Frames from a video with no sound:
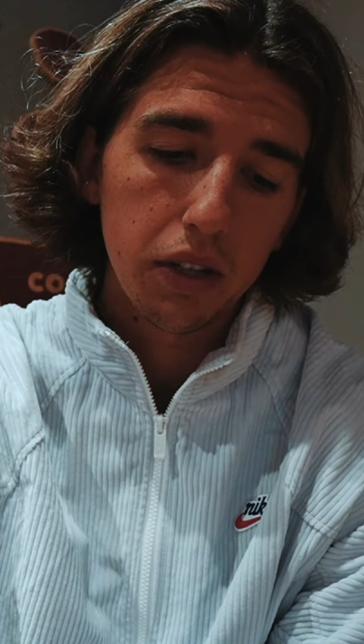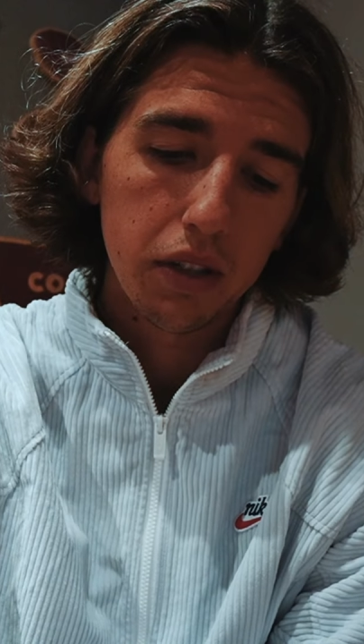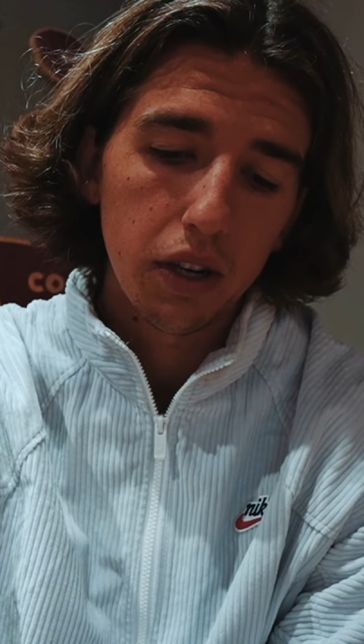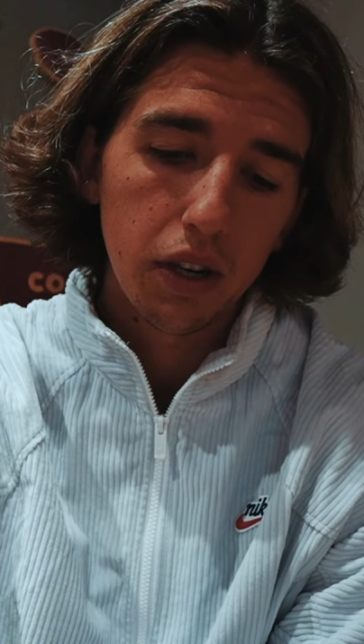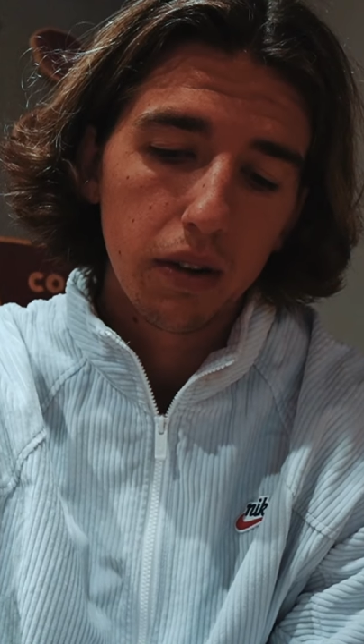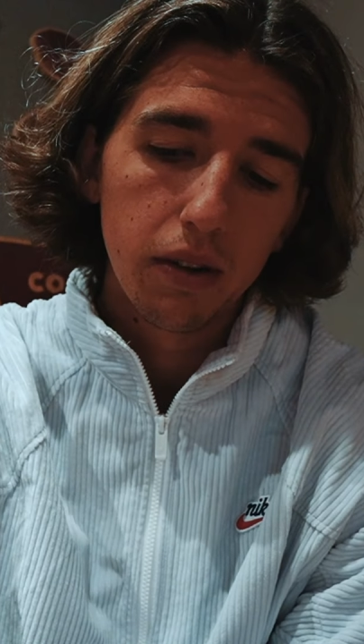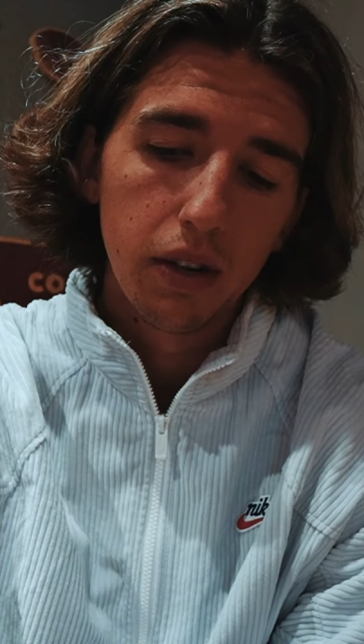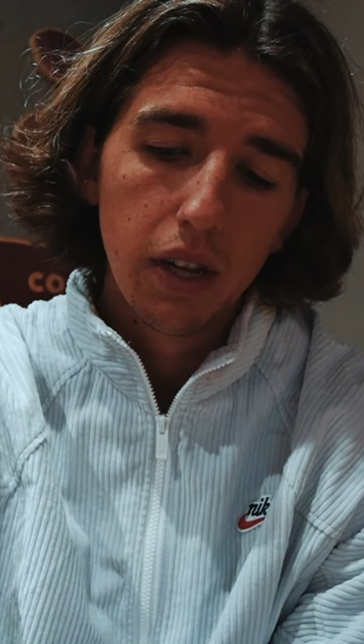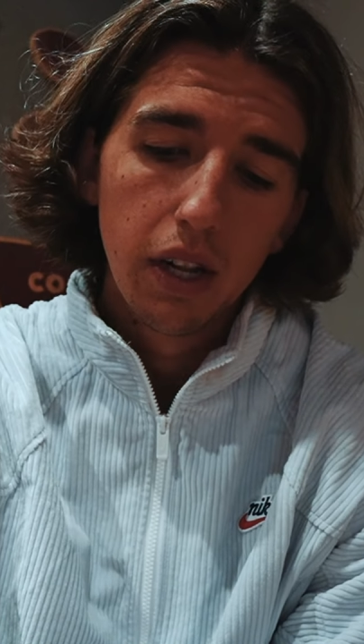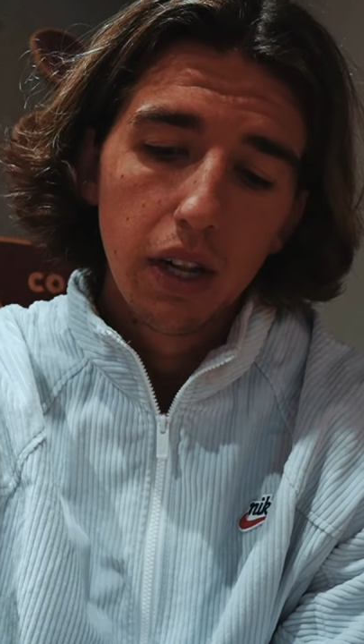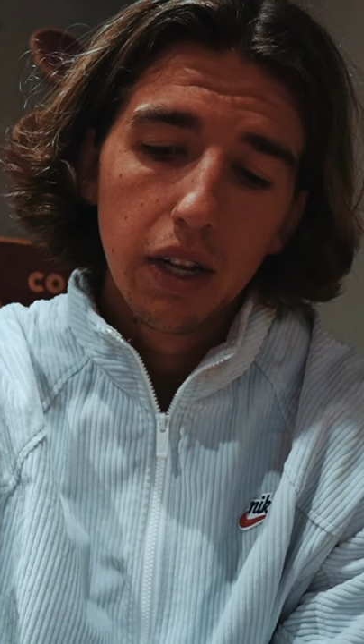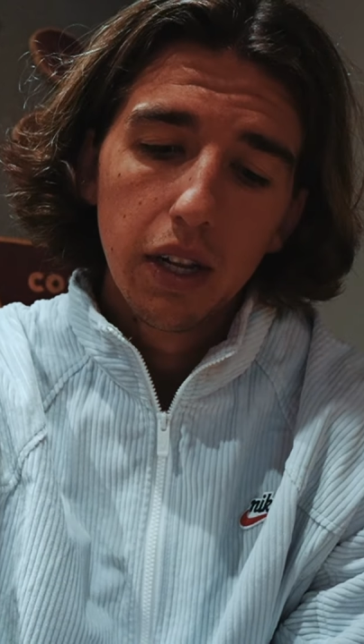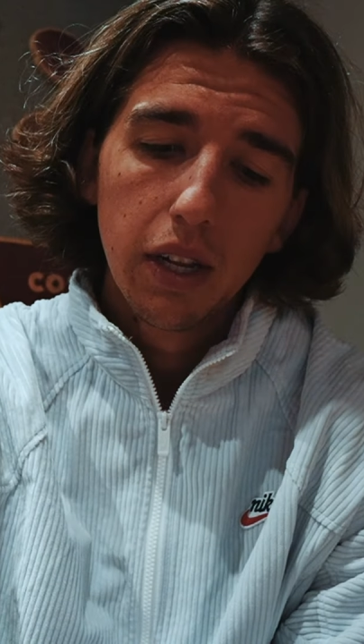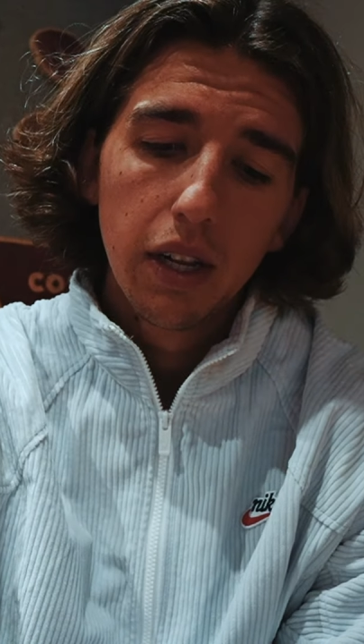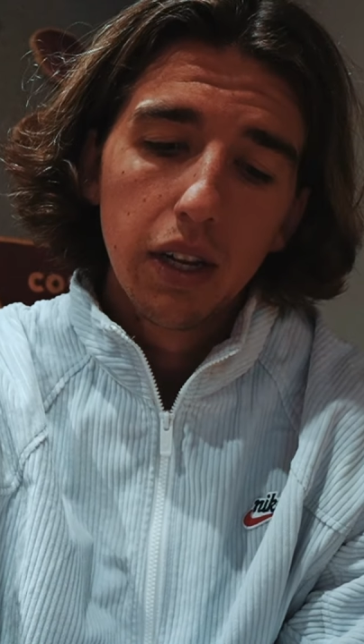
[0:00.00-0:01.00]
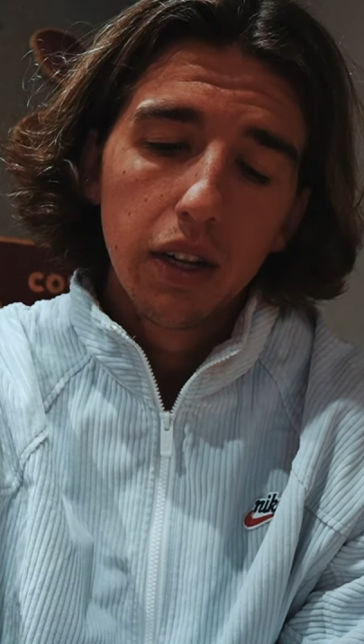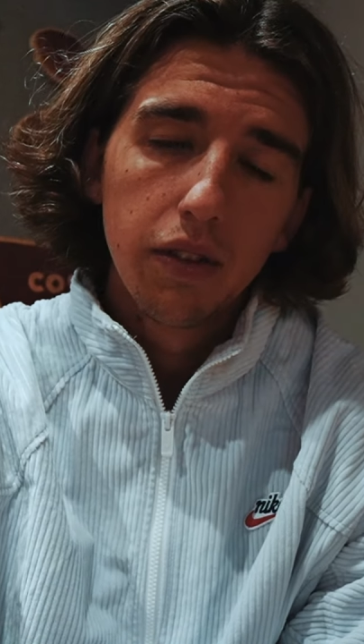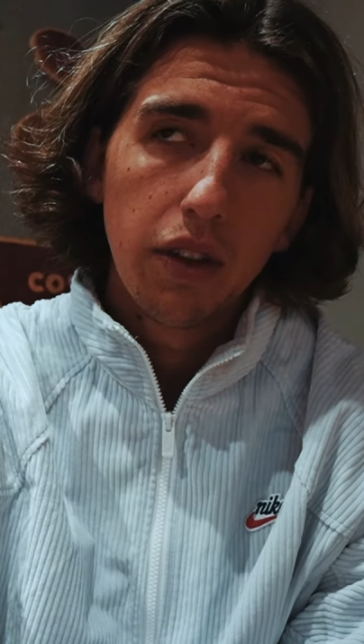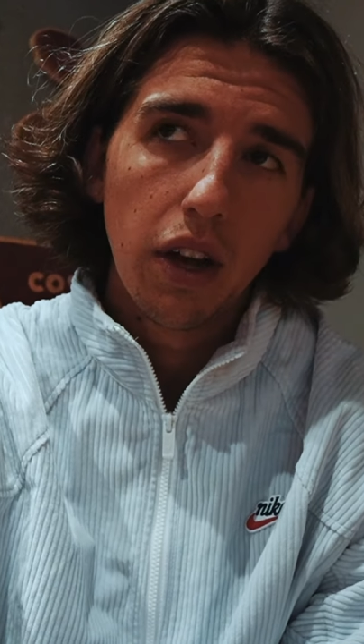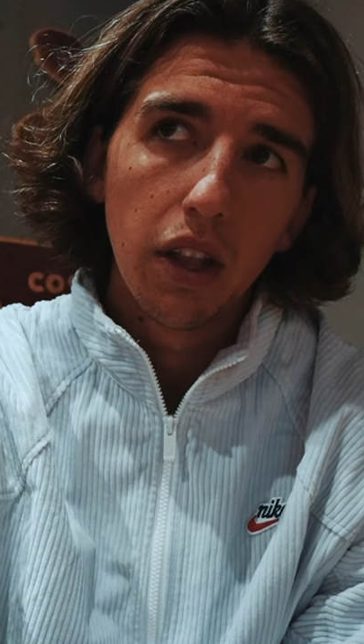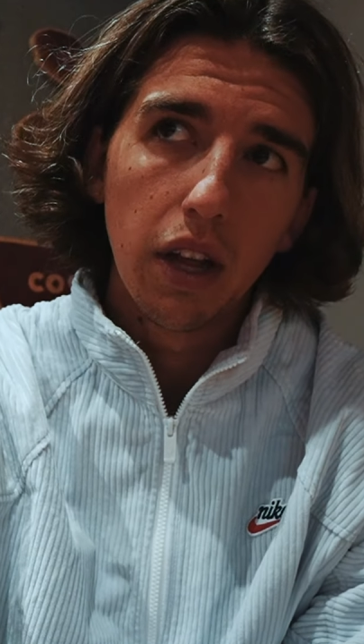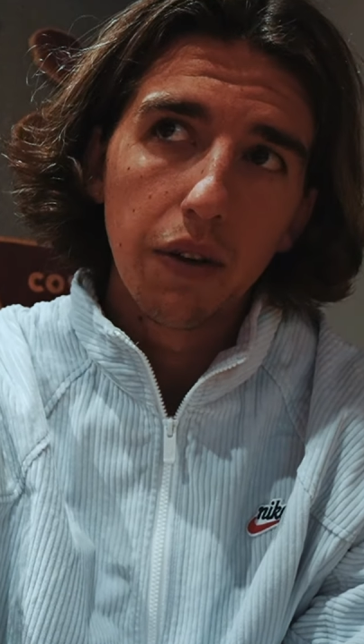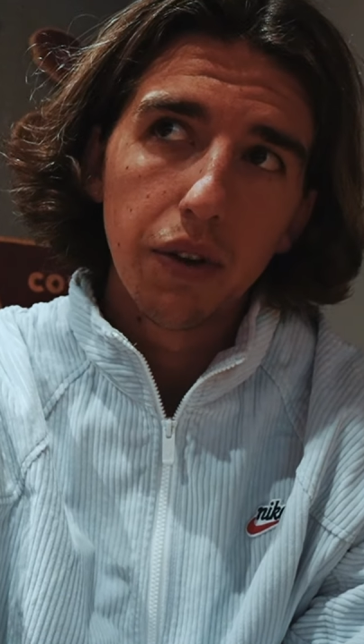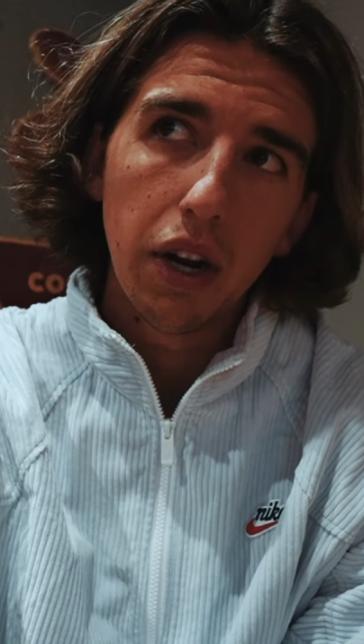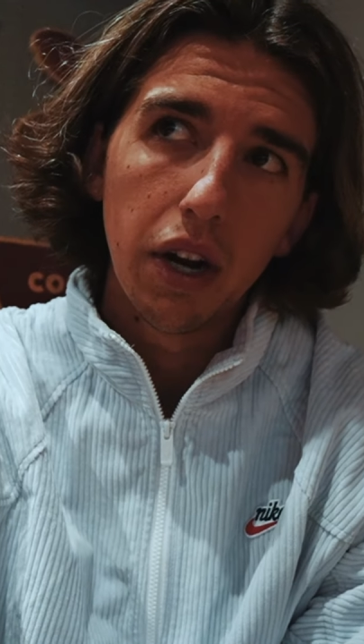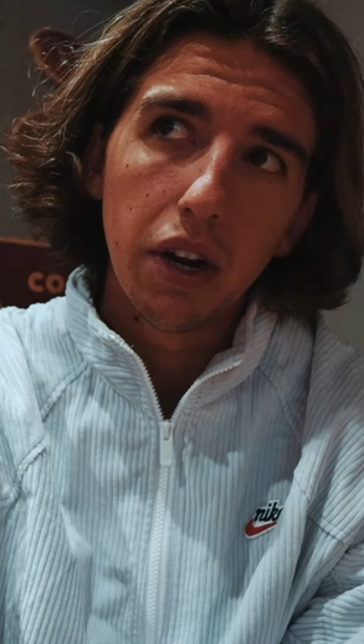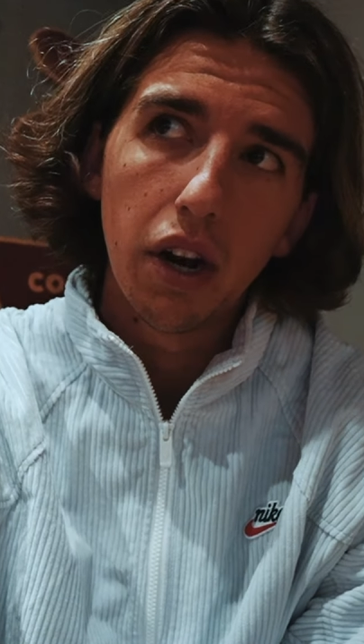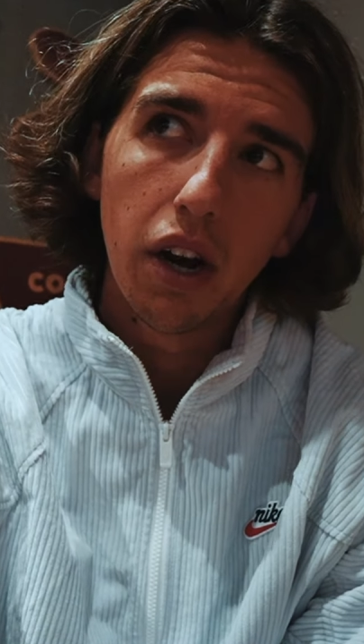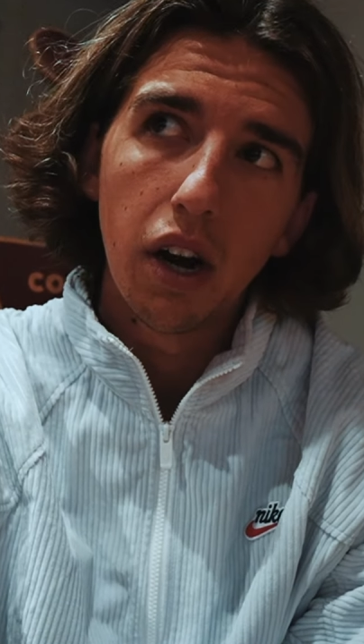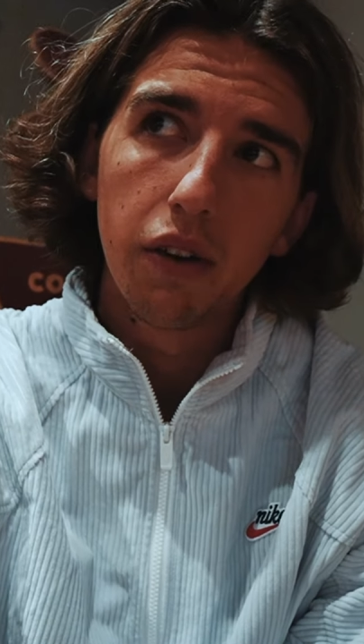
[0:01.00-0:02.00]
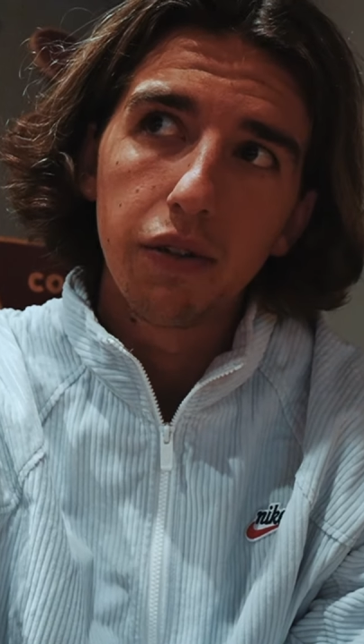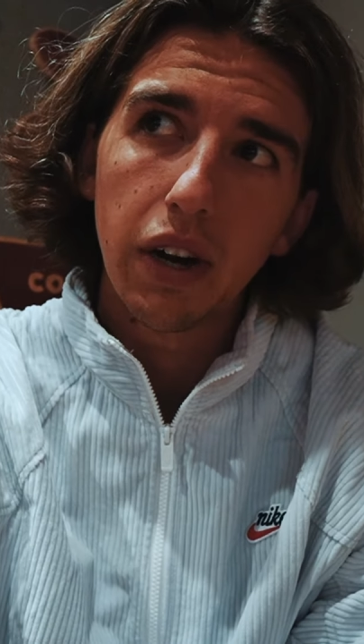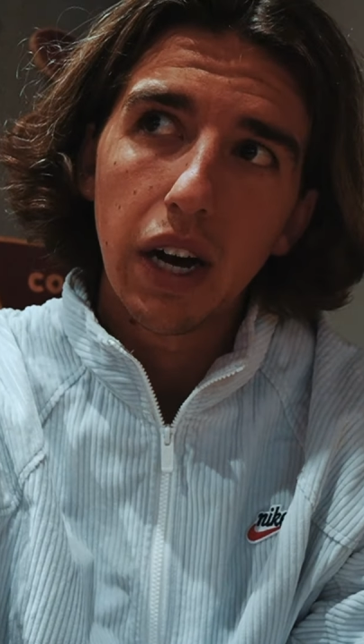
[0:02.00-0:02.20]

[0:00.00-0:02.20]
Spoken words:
so 11 and a half